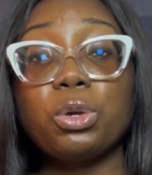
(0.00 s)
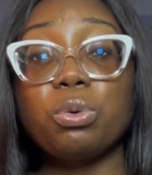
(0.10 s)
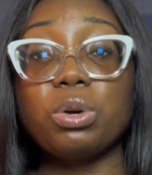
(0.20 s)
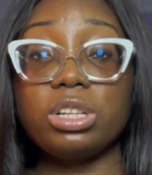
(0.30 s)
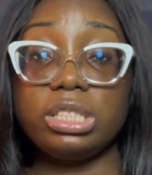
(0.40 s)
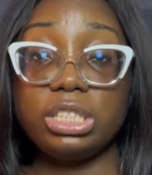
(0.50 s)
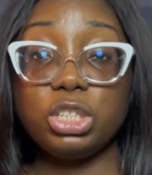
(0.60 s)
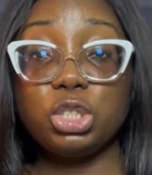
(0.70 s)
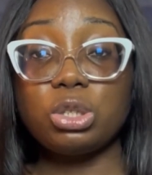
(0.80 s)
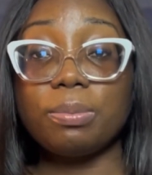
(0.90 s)
you want to
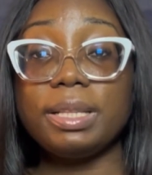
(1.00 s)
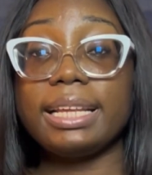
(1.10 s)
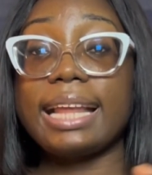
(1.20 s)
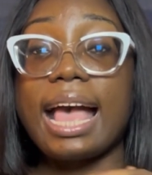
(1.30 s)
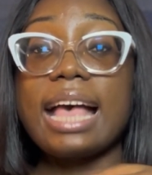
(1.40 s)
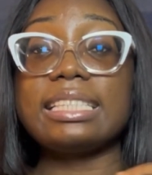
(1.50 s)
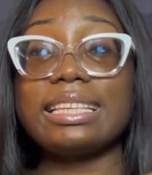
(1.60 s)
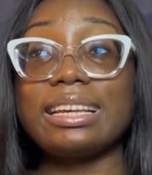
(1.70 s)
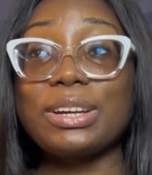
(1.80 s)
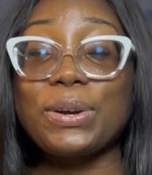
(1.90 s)
teach something as
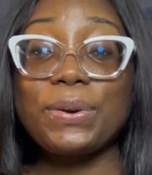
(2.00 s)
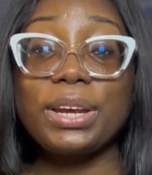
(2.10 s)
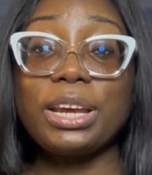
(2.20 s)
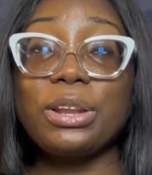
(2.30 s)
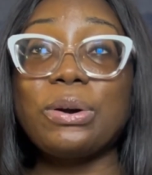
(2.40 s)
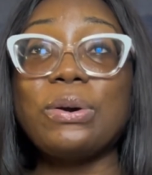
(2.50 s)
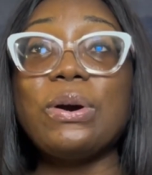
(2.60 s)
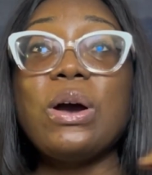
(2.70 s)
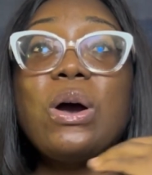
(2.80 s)
a creator